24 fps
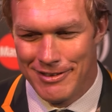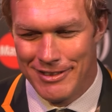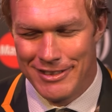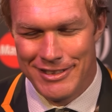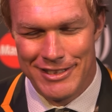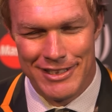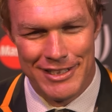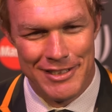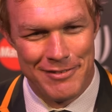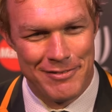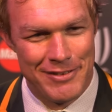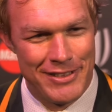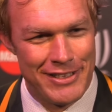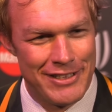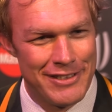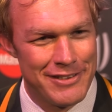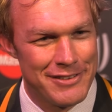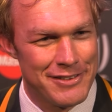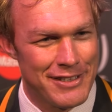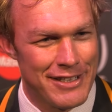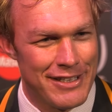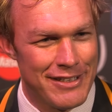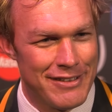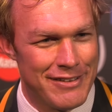it's eleven
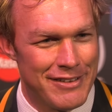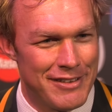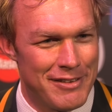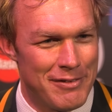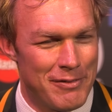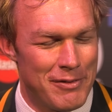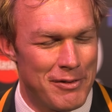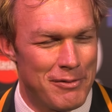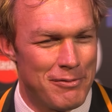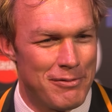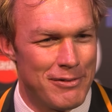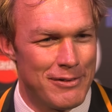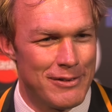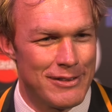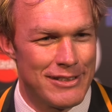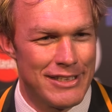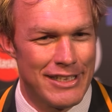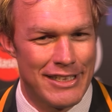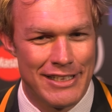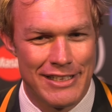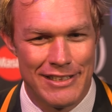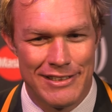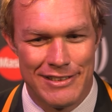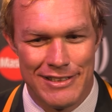years ago. You know, it feels
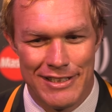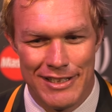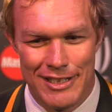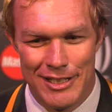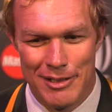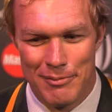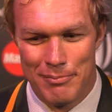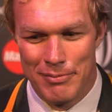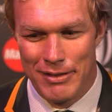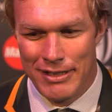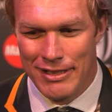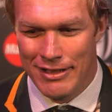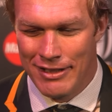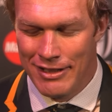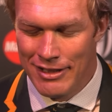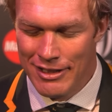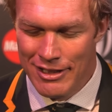like yesterday, but